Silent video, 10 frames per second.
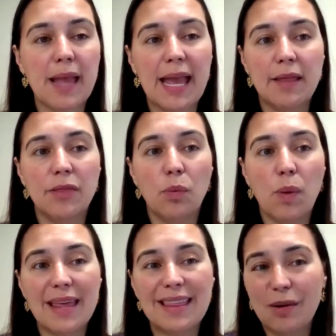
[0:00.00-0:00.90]
And the
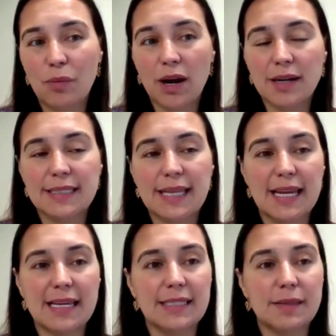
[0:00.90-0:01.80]
way that it works
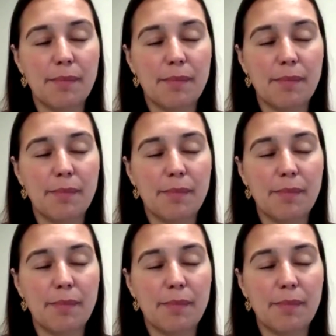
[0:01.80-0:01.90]
is